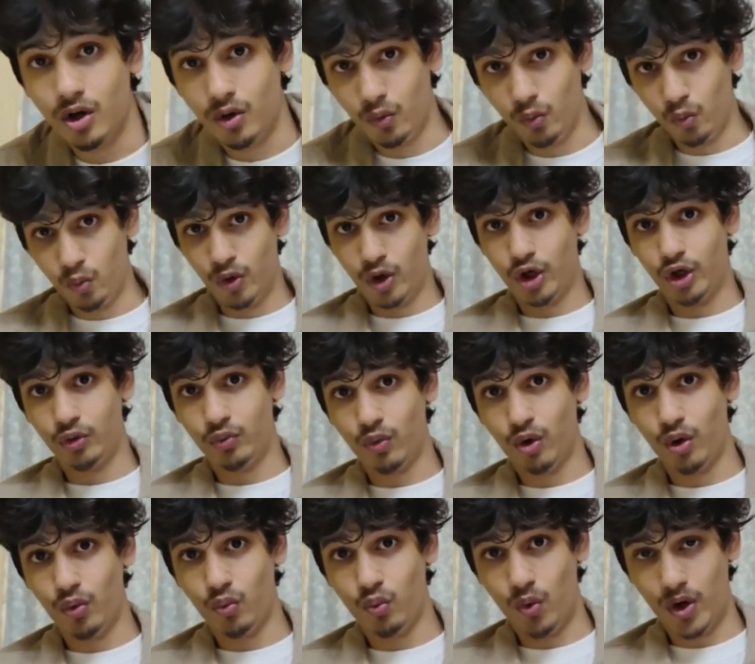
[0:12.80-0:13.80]
World
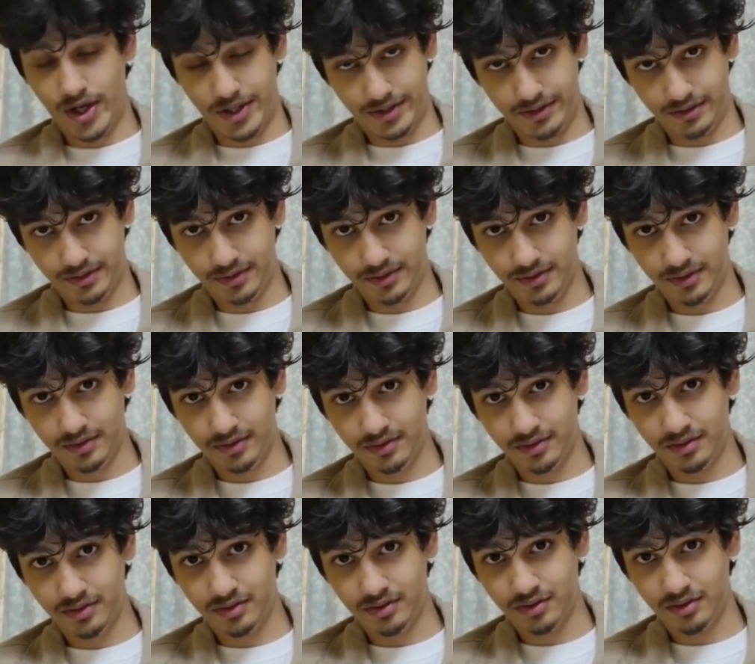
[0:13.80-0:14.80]
War I.
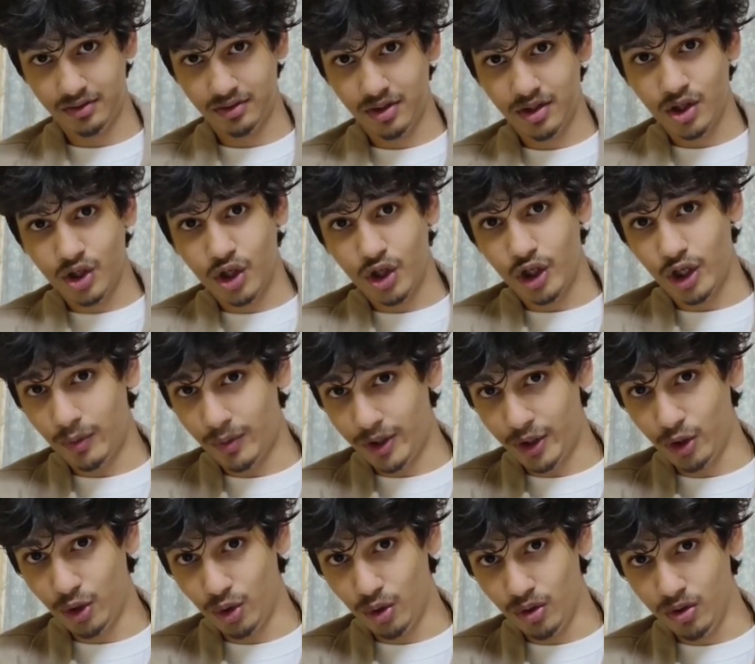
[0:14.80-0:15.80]
Now I
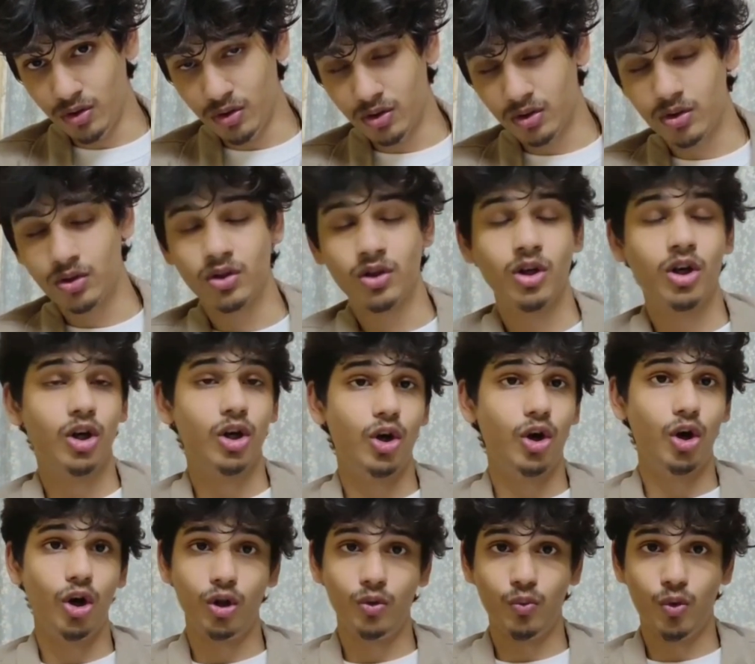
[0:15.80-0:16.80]
know
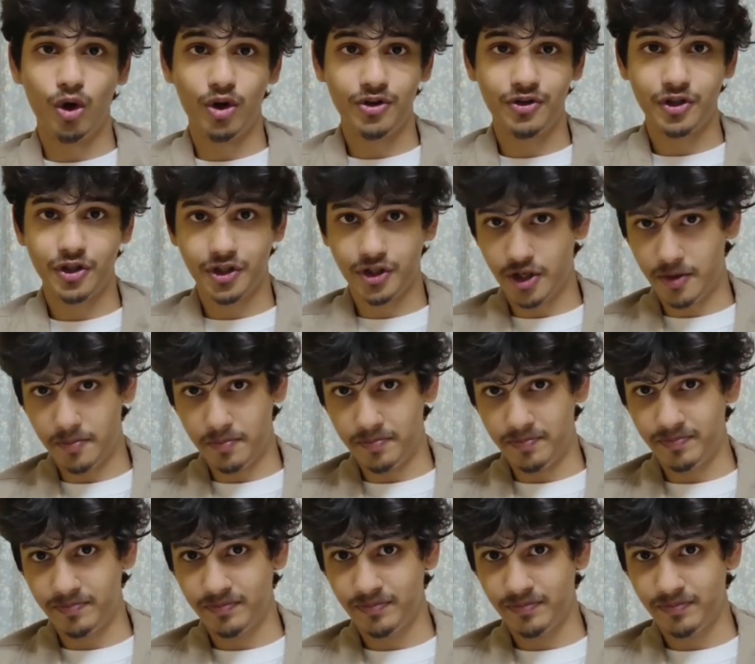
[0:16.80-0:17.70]
all wars are dumb.